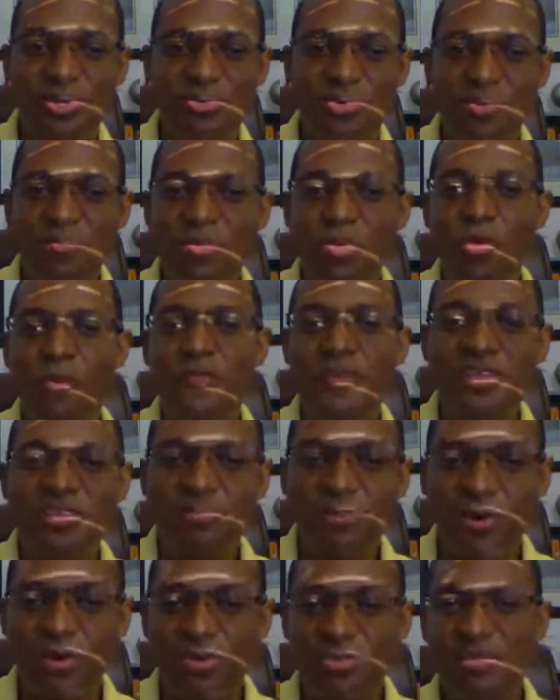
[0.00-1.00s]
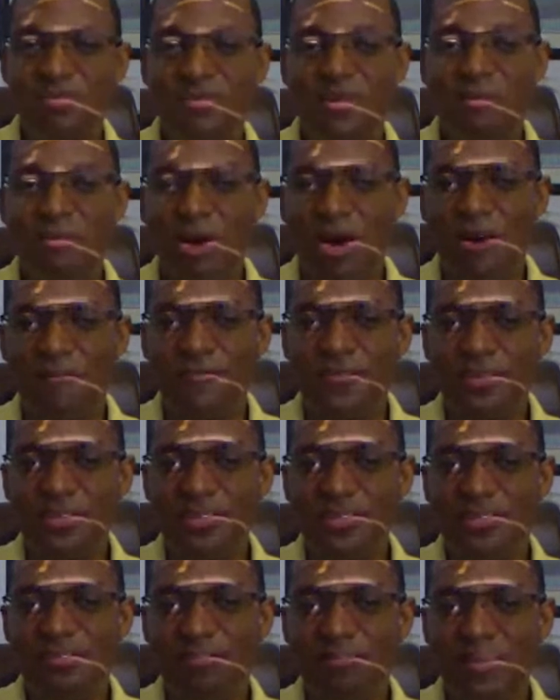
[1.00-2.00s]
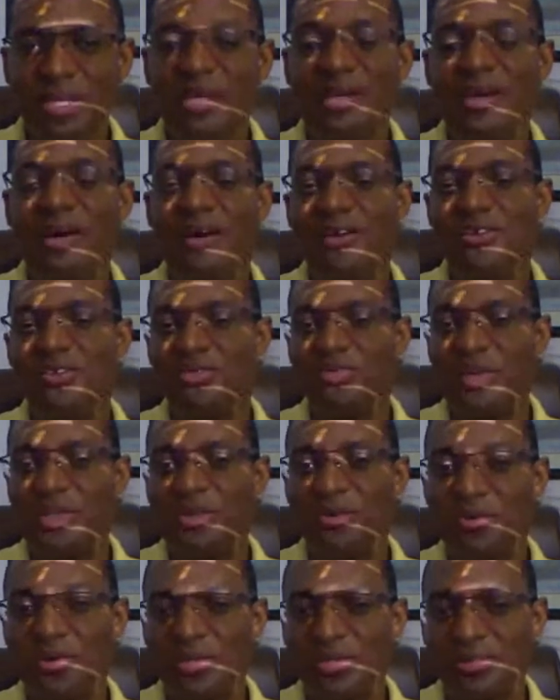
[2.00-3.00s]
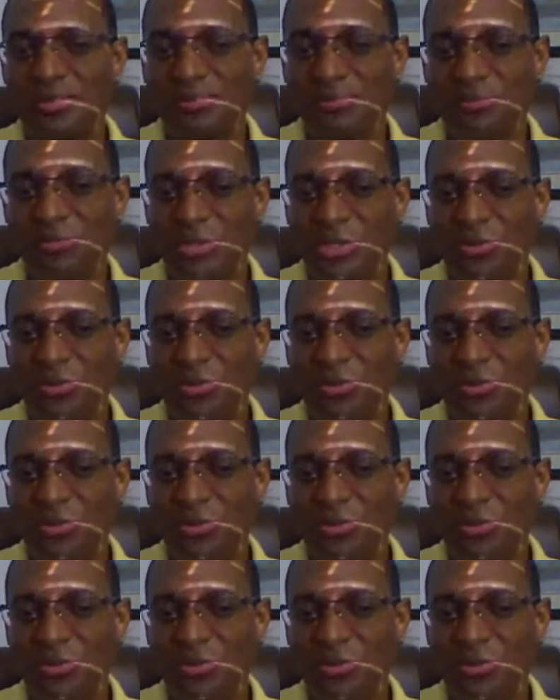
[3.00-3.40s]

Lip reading: remove this person from office because we don't